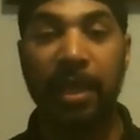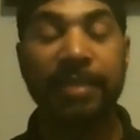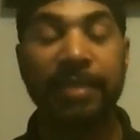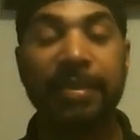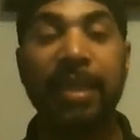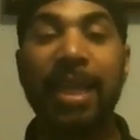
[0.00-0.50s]

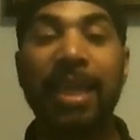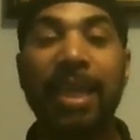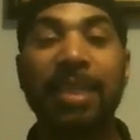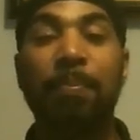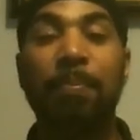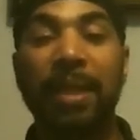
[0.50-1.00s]
he said that
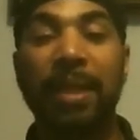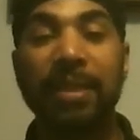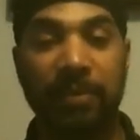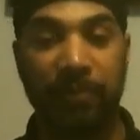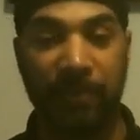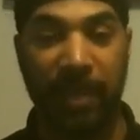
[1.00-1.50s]
his
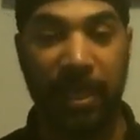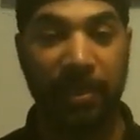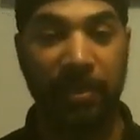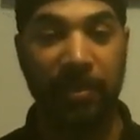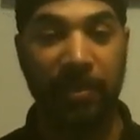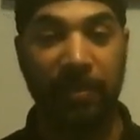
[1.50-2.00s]
blessings follow
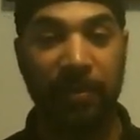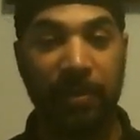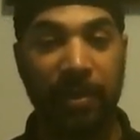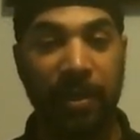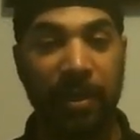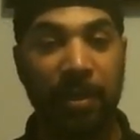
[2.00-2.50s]
you.
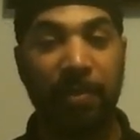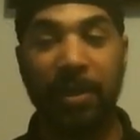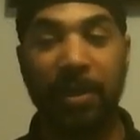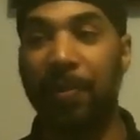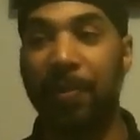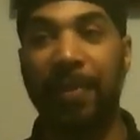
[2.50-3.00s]

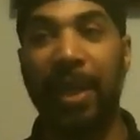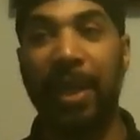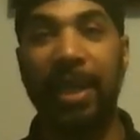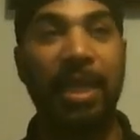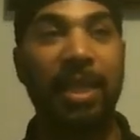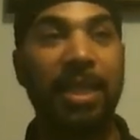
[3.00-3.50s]
But don't
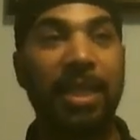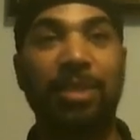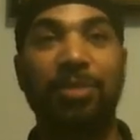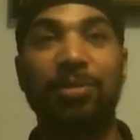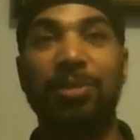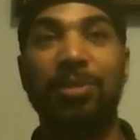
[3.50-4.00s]
think that you're
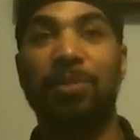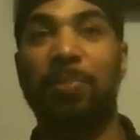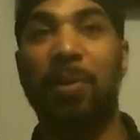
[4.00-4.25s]
just